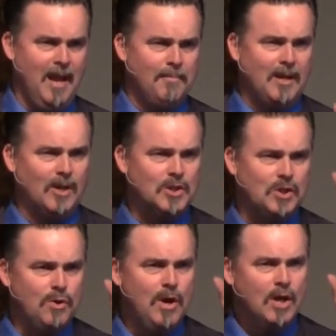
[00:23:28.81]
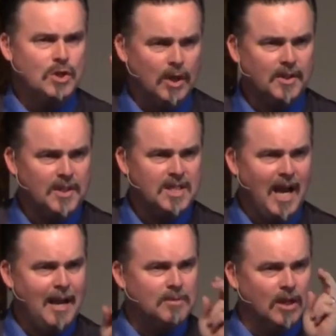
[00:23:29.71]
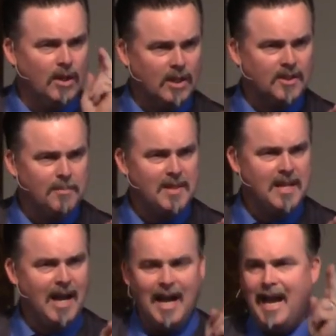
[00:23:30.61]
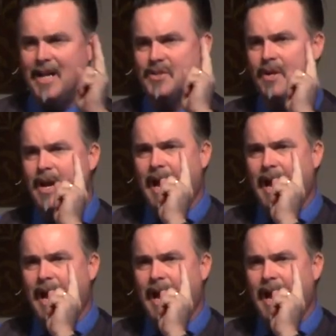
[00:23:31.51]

because you took the time to look them in the eye as a,